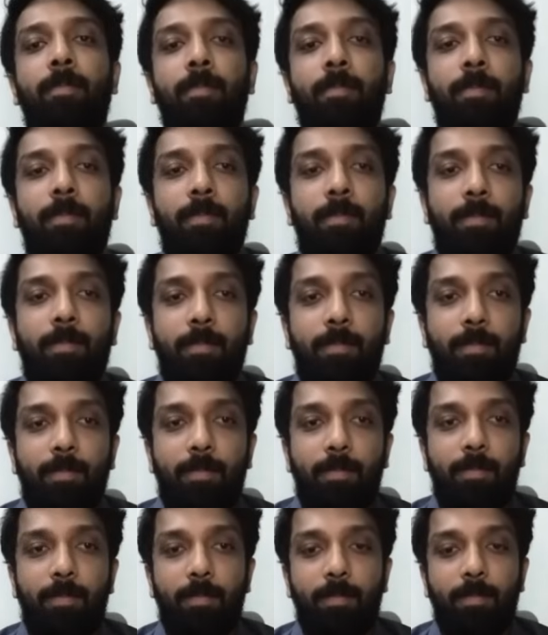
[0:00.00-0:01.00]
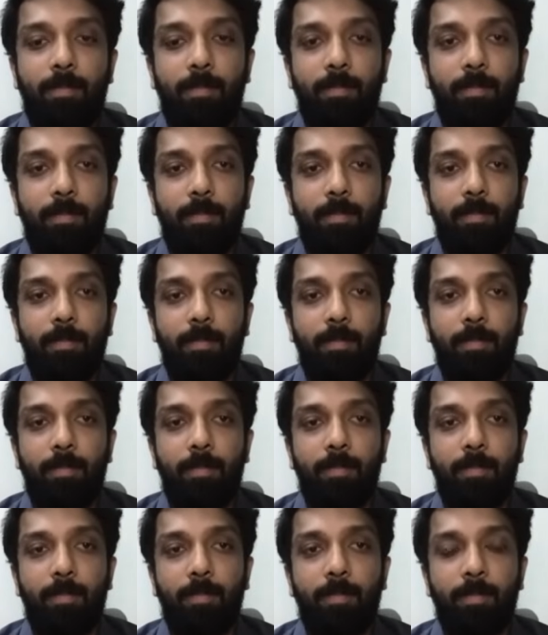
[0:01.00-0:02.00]

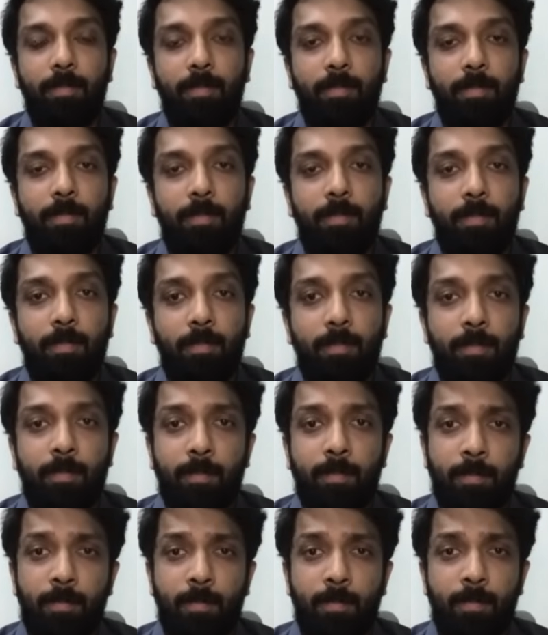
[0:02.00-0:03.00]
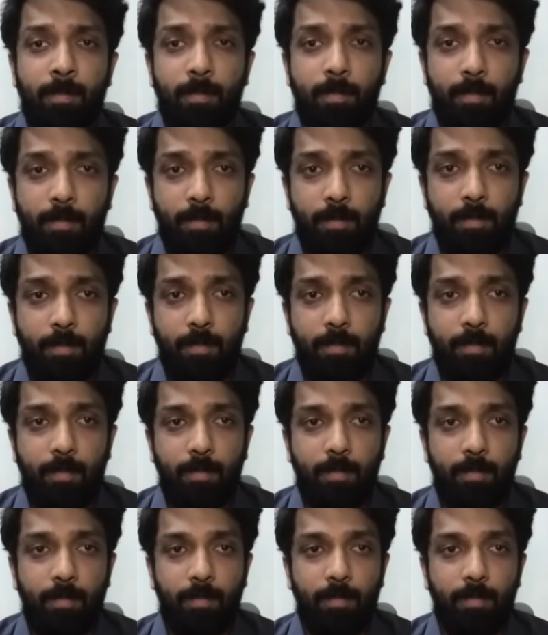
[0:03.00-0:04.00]

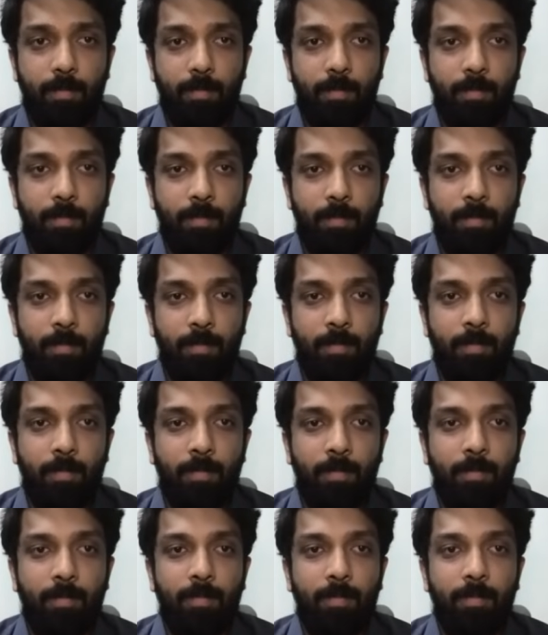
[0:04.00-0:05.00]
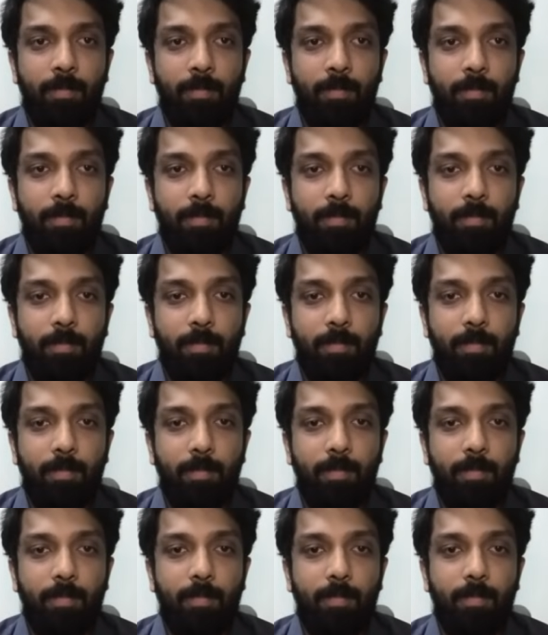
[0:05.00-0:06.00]

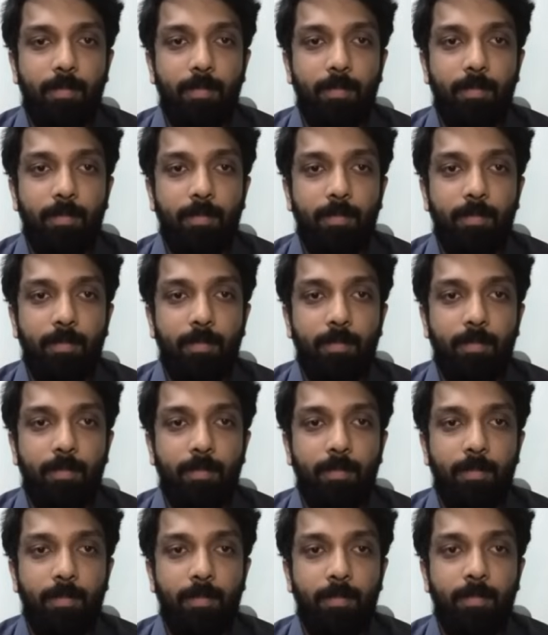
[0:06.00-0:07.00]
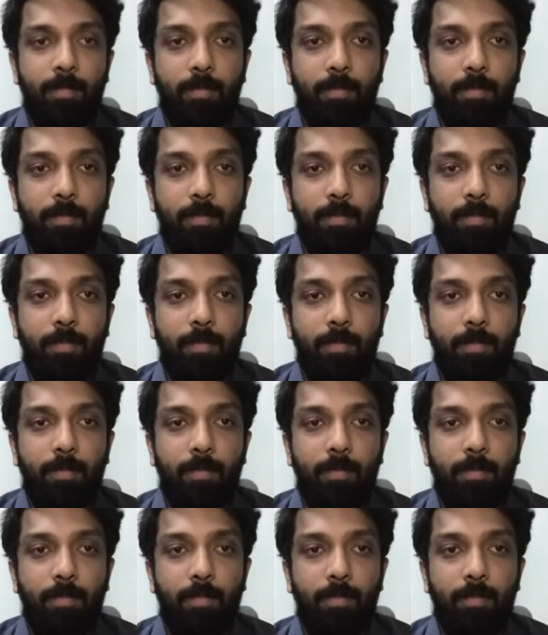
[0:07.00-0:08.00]
(not speaking)